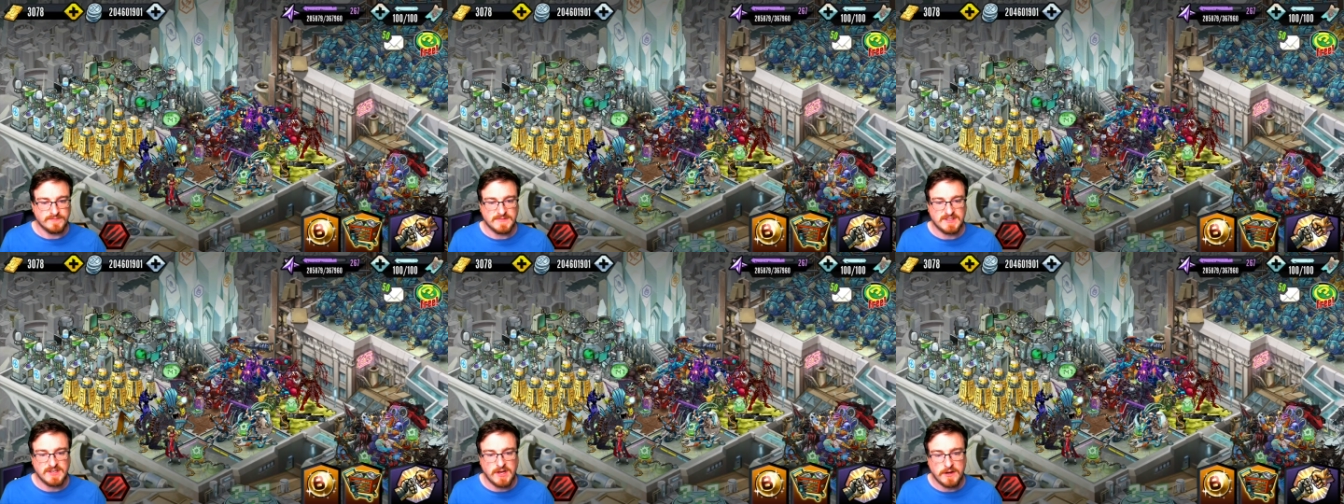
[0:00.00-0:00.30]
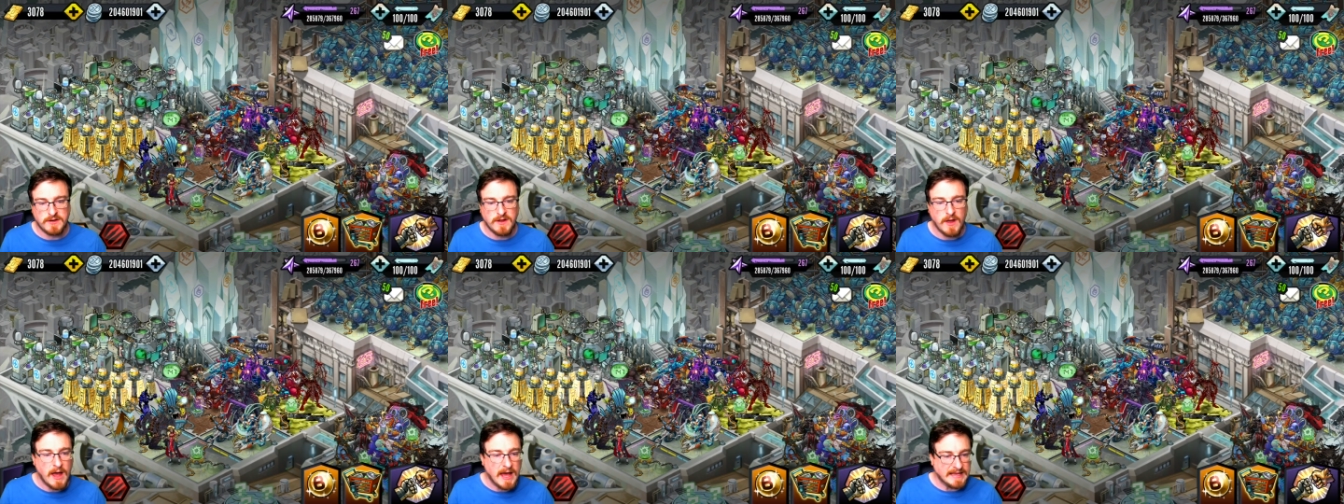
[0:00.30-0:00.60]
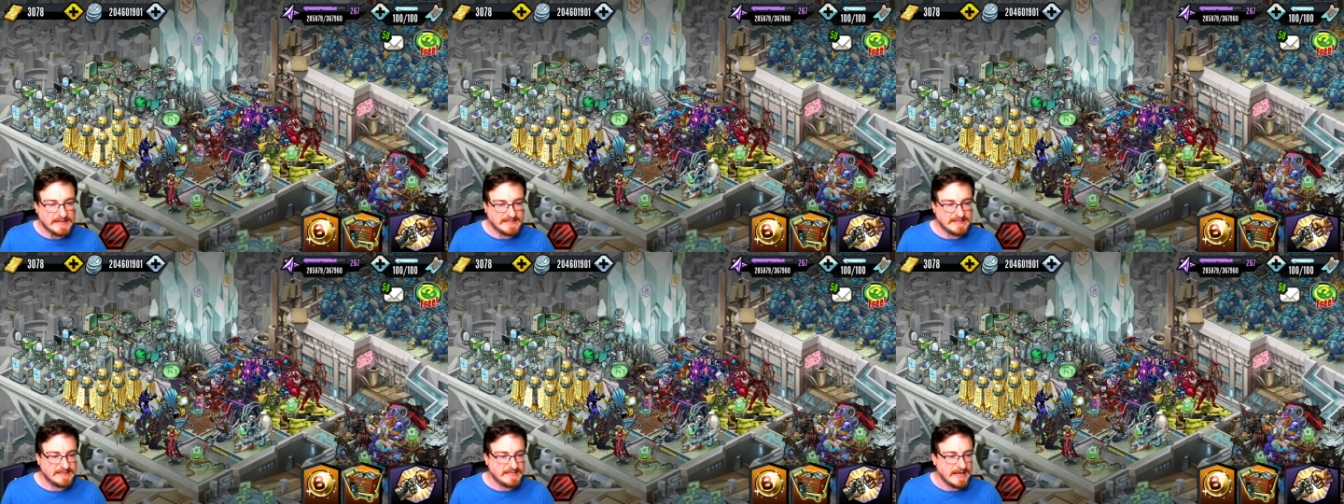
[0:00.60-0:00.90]
so
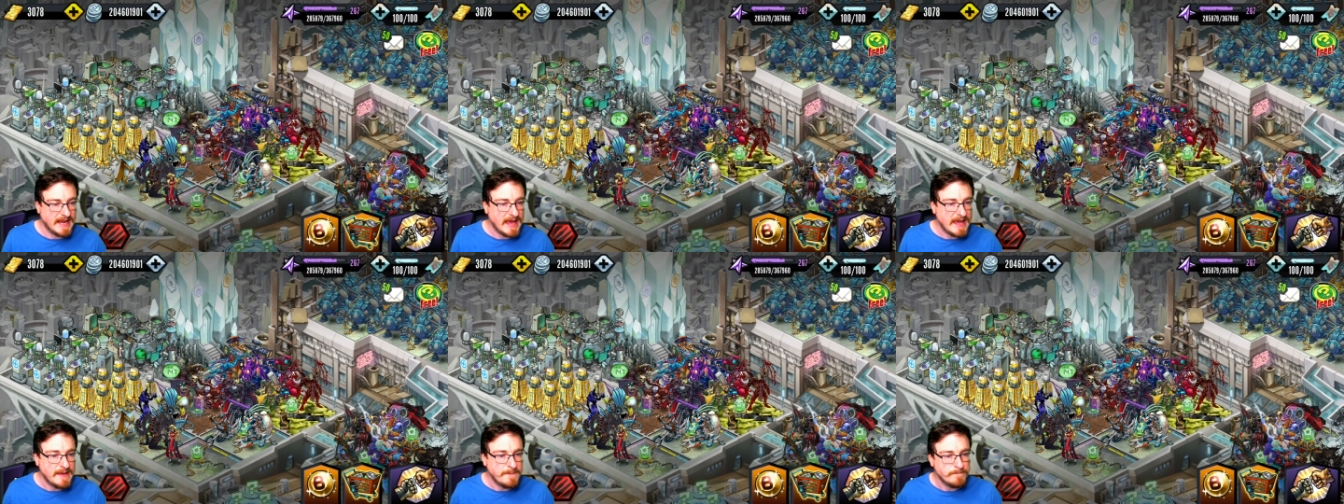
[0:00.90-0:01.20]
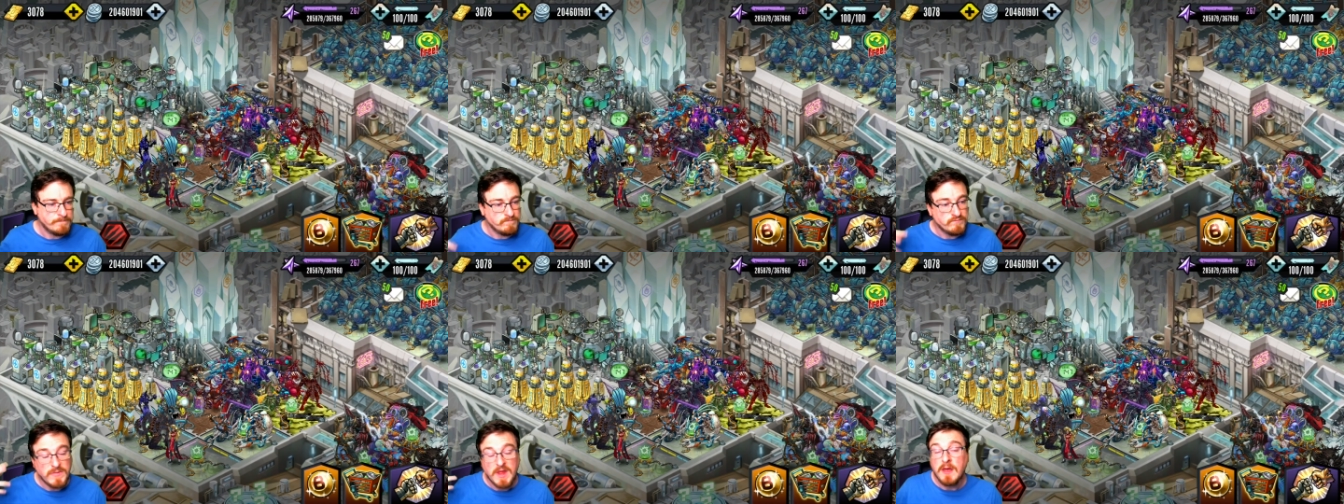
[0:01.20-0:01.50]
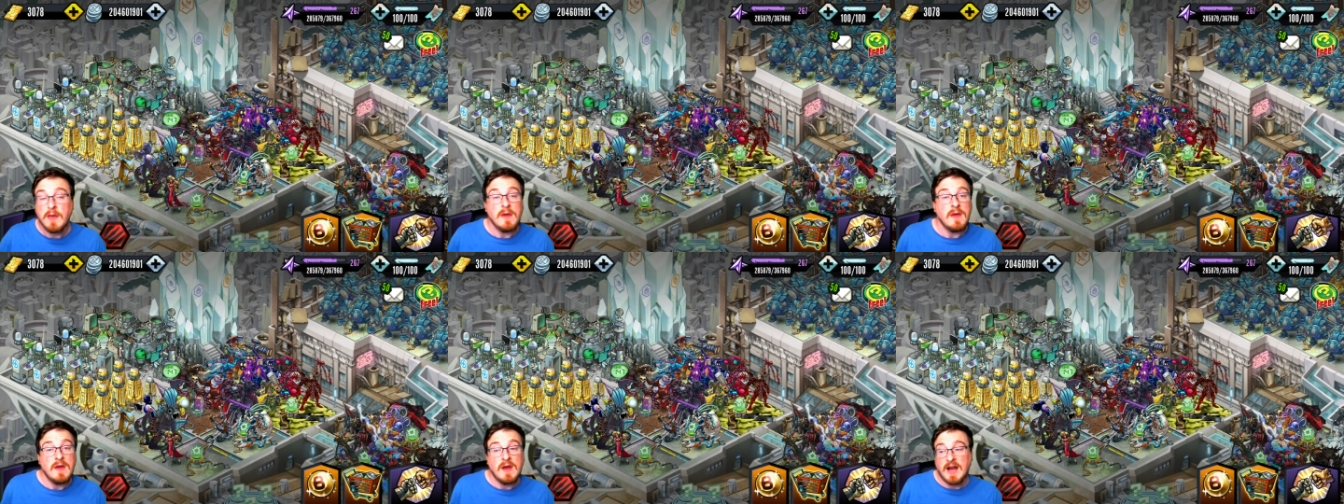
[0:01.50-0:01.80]
guys, today,
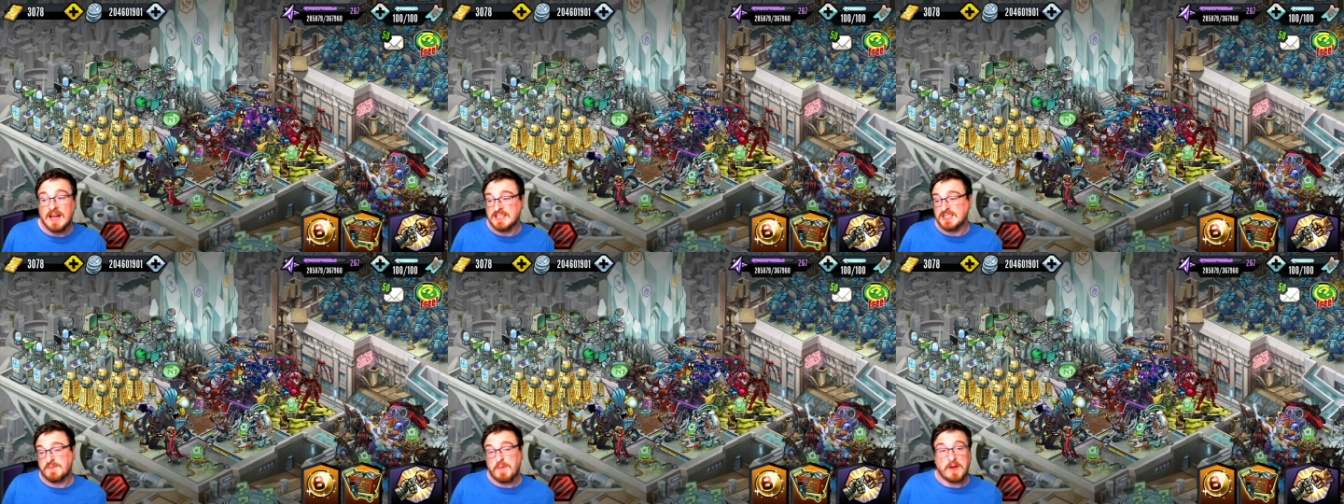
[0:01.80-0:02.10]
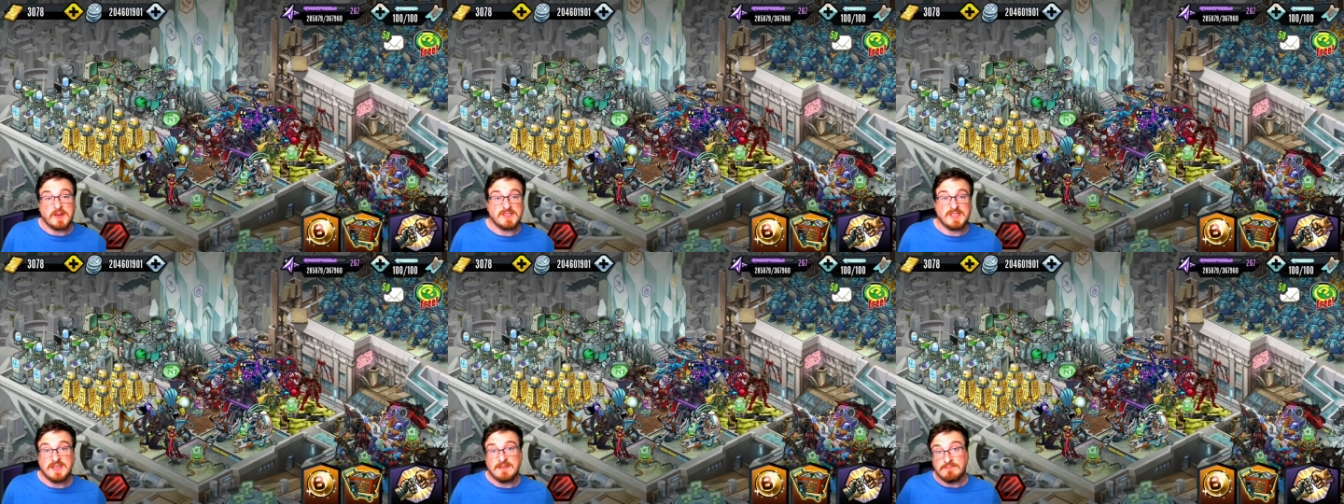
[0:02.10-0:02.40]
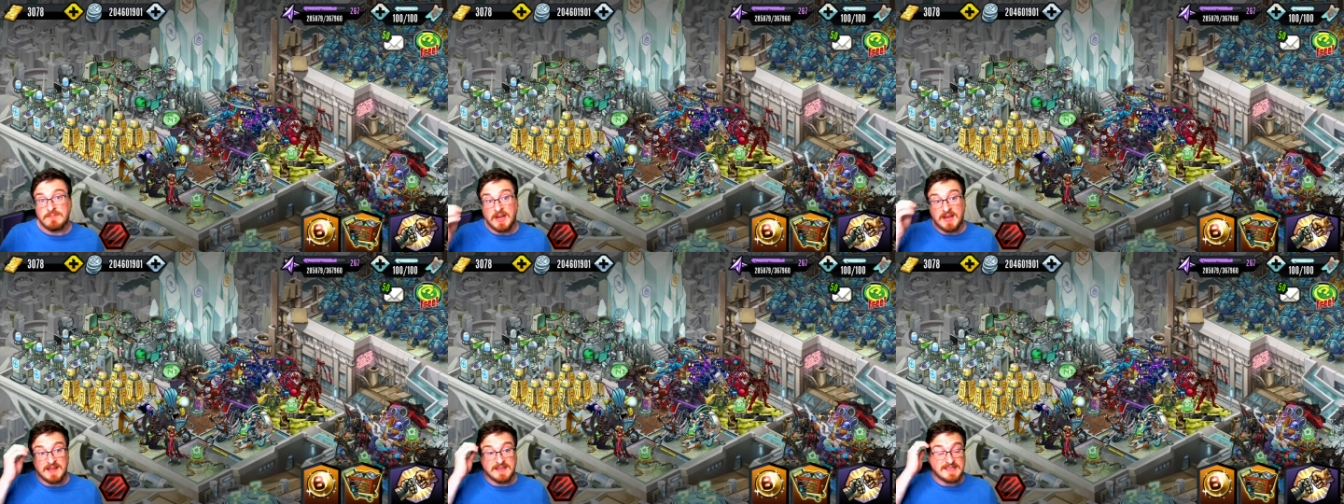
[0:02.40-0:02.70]
I just posted
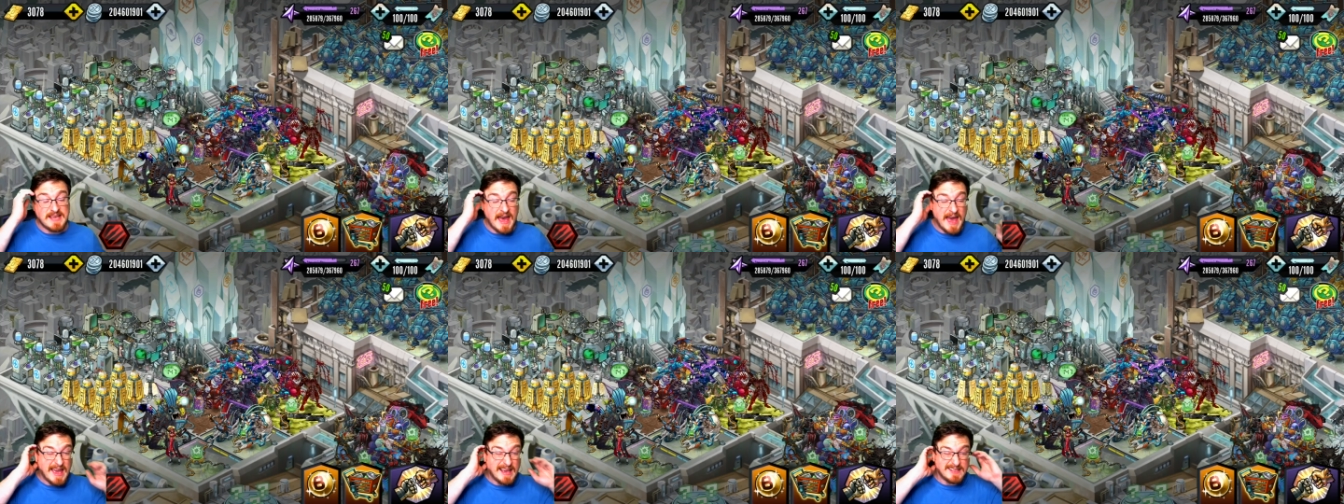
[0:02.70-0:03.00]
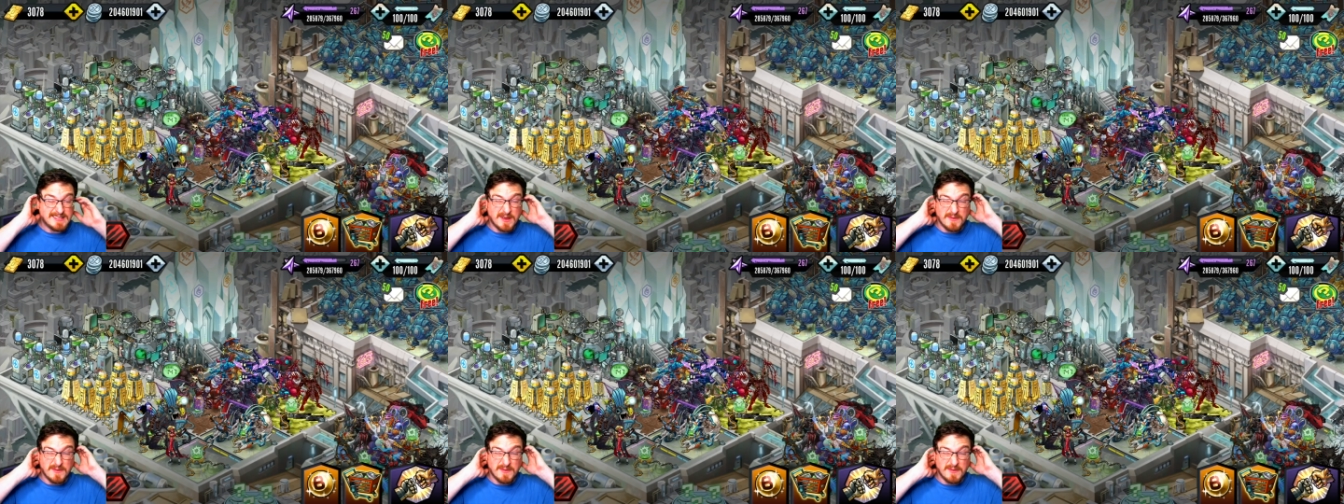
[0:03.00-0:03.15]
new tags.